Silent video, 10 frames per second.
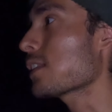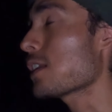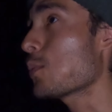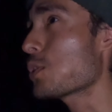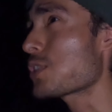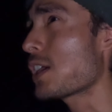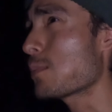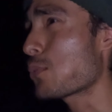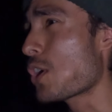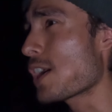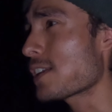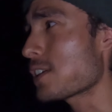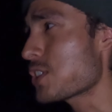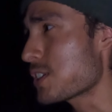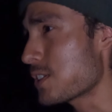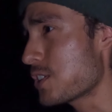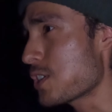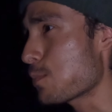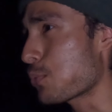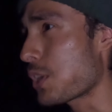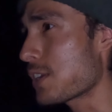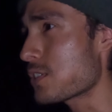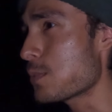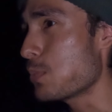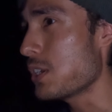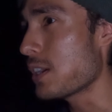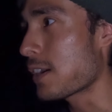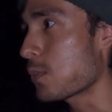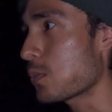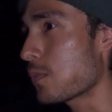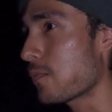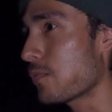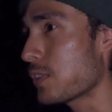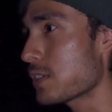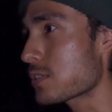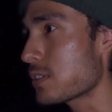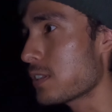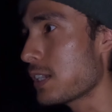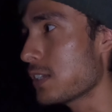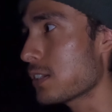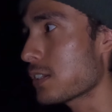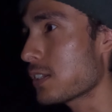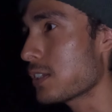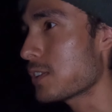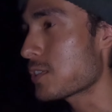that I wish I had brought. I just didn't plan to be out this late in the